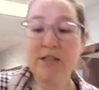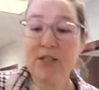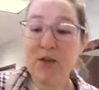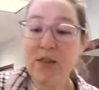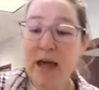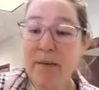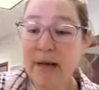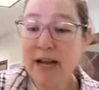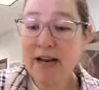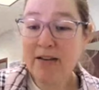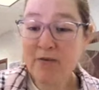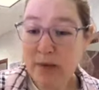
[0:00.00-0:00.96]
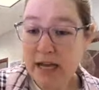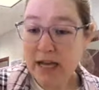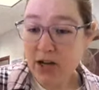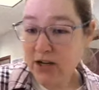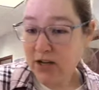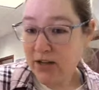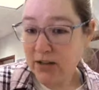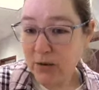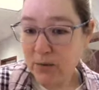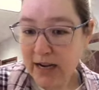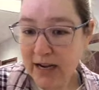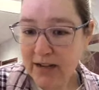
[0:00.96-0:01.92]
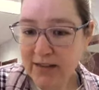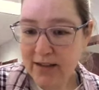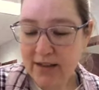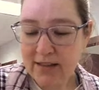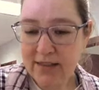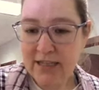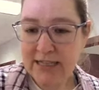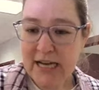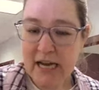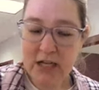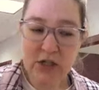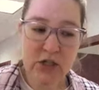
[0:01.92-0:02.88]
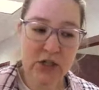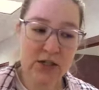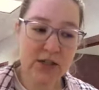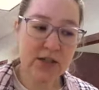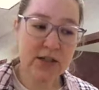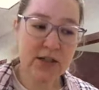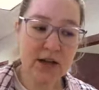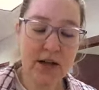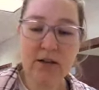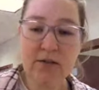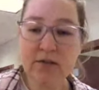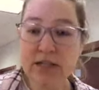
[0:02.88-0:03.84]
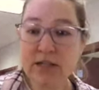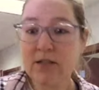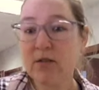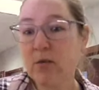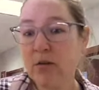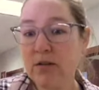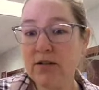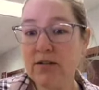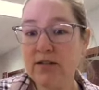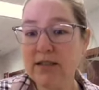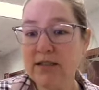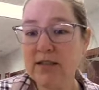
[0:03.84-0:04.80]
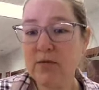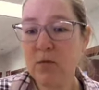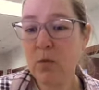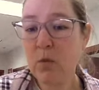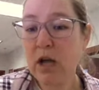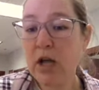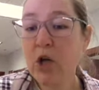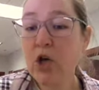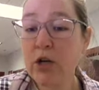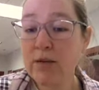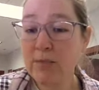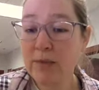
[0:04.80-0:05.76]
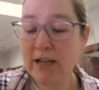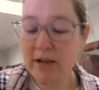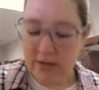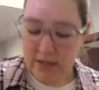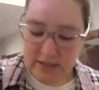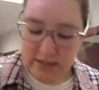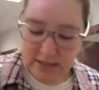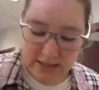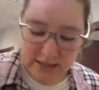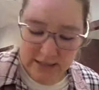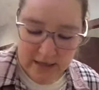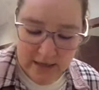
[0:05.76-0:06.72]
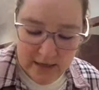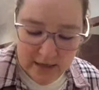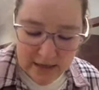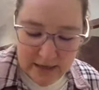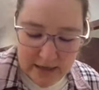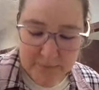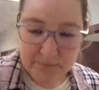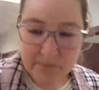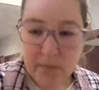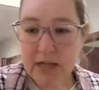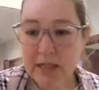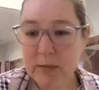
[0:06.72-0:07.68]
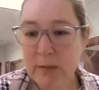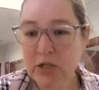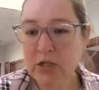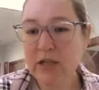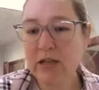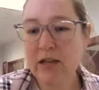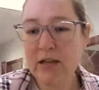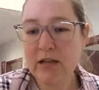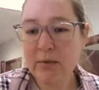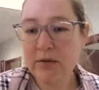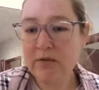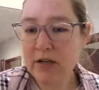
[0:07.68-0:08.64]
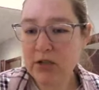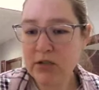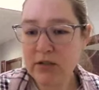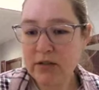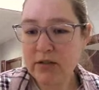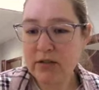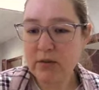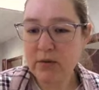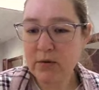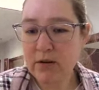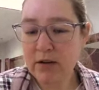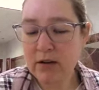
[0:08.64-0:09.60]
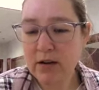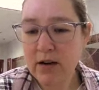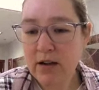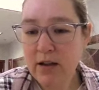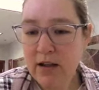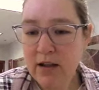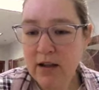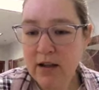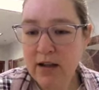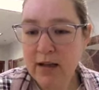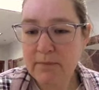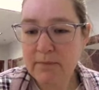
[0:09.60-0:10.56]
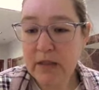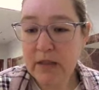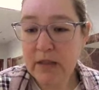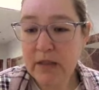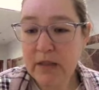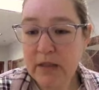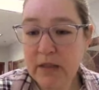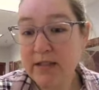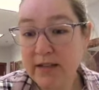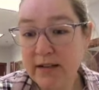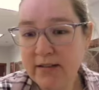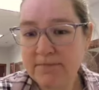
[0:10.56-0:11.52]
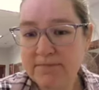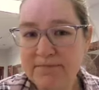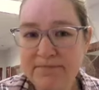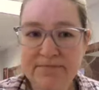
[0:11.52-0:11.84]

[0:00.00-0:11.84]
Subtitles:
So that might have been another way that the textures of these soils could be calculated, especially in a professional or laboratory setting.